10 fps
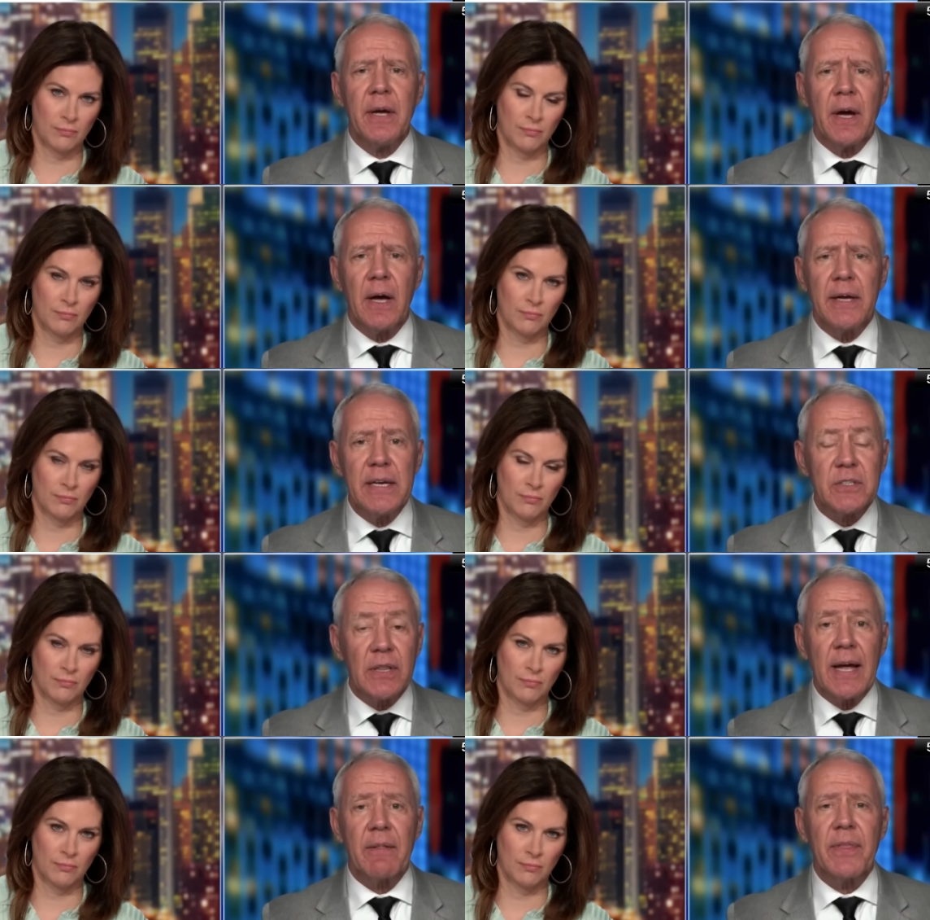Speaker 1: Uh, he has a
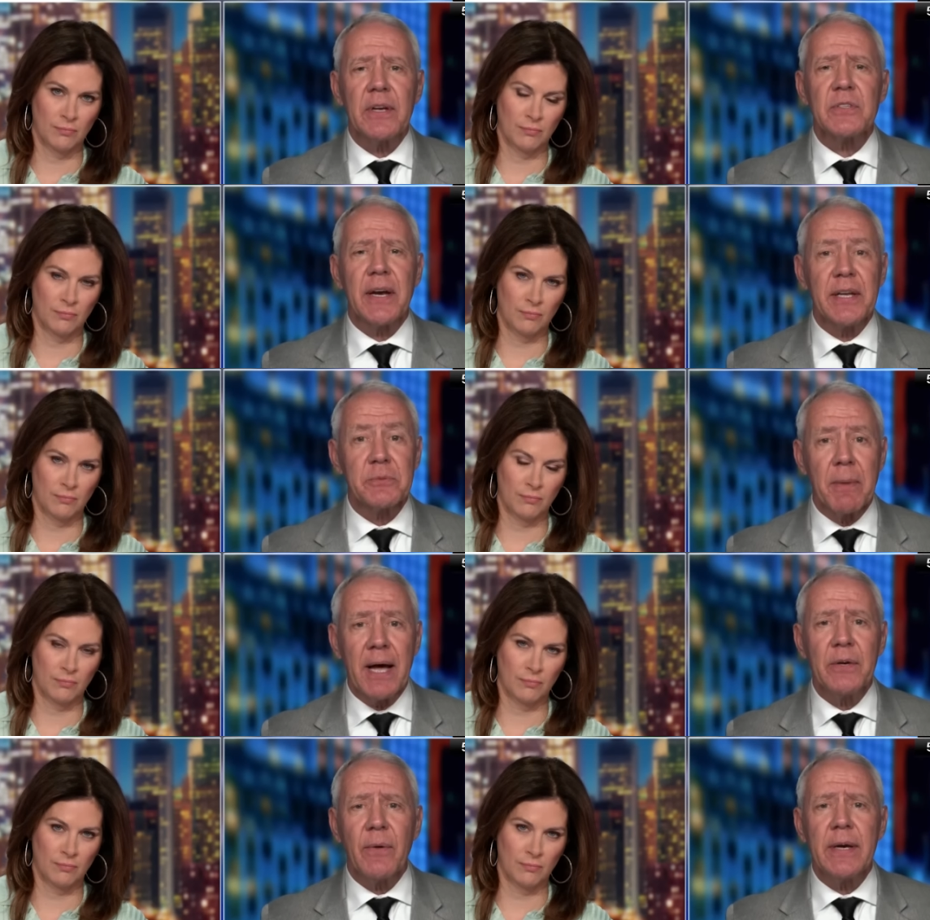lot of things on his
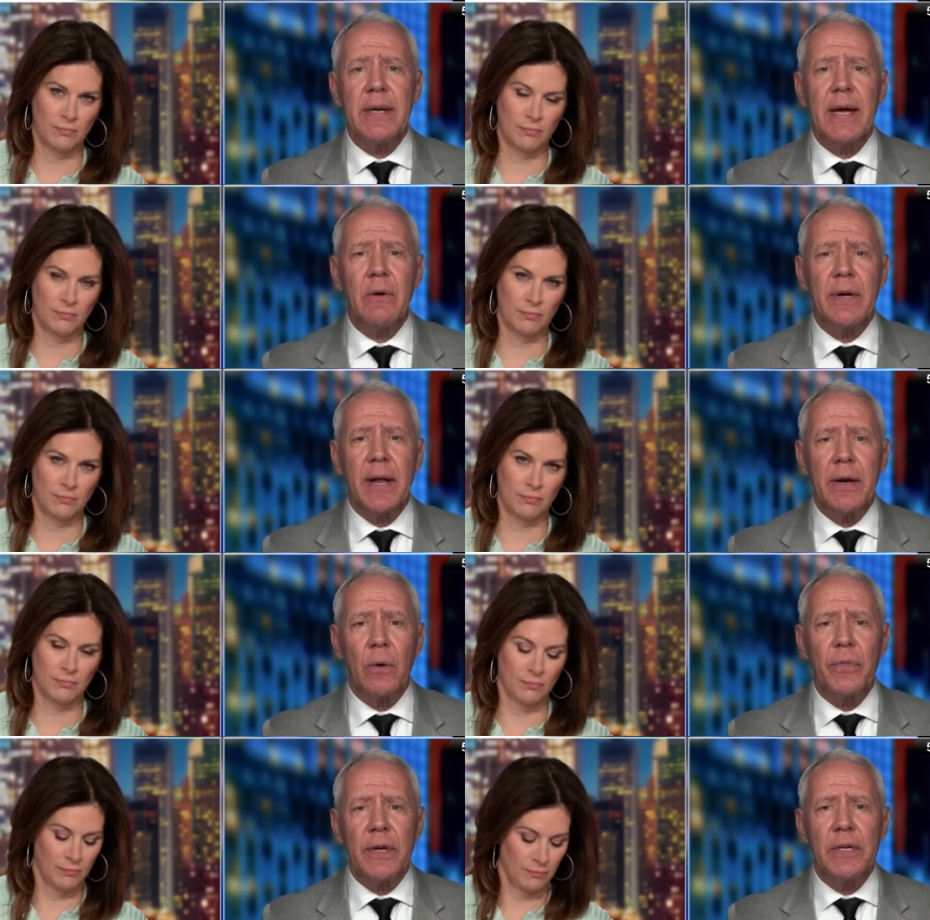mind right now, and I
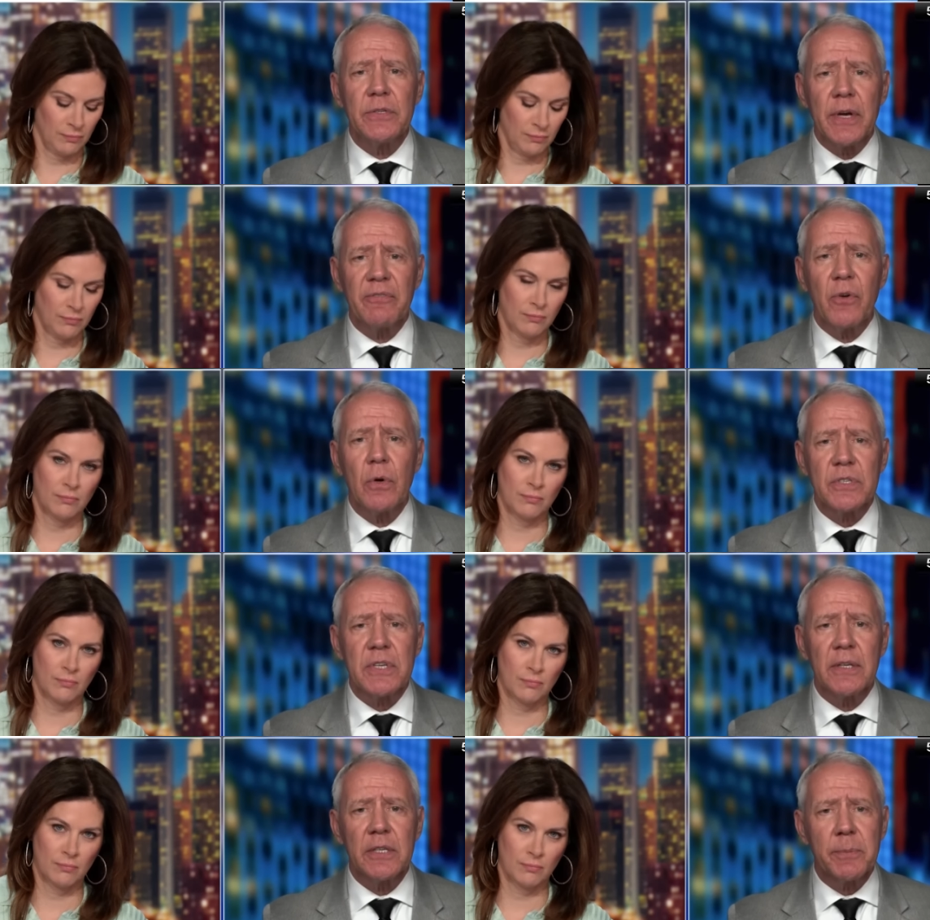don't think he's going to
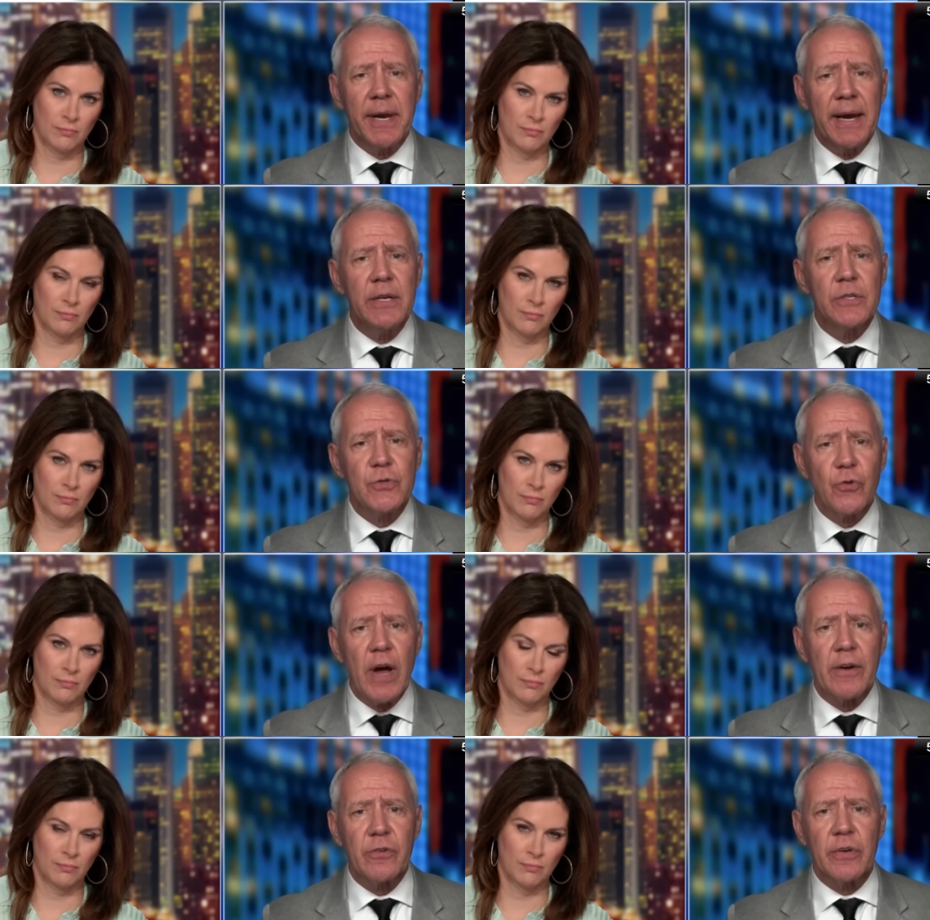focus on this. But any
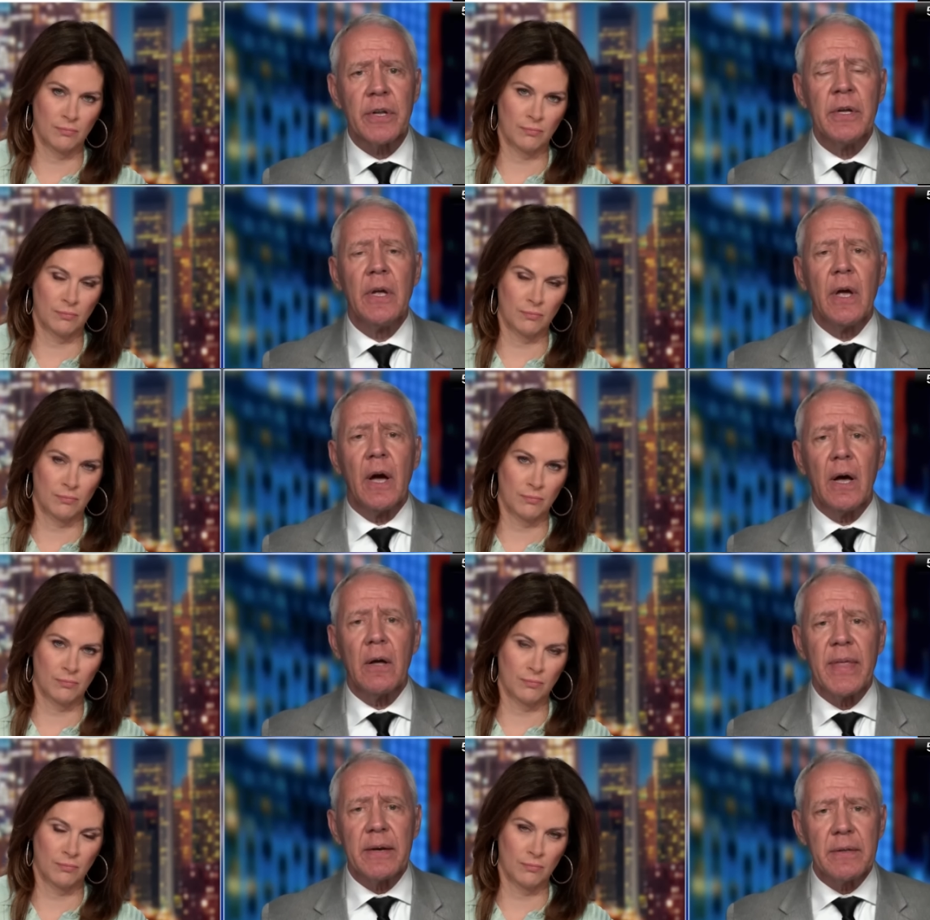distraction
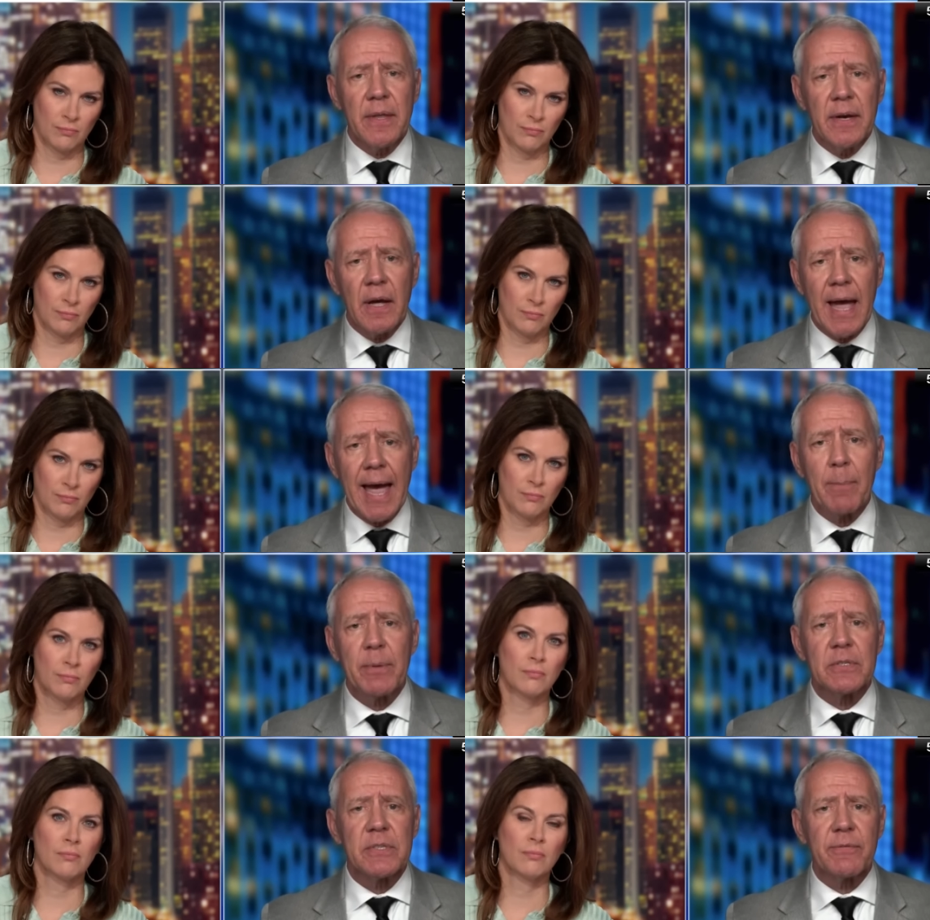uh, that that
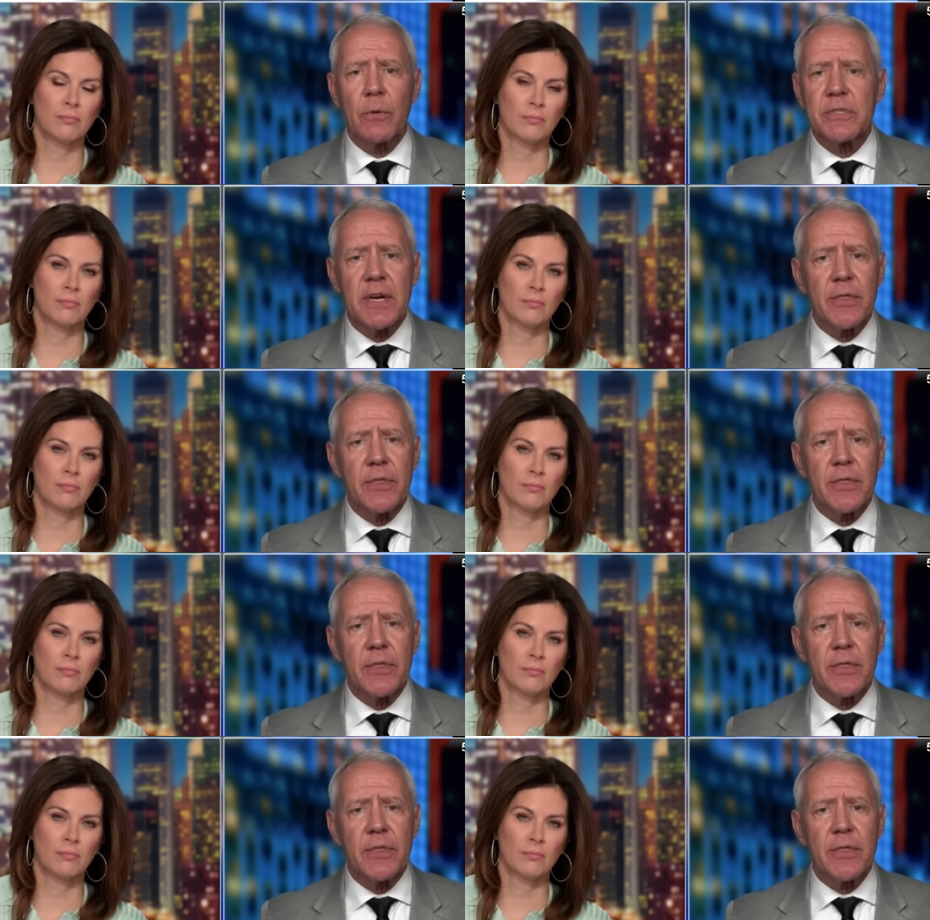happens, if there is a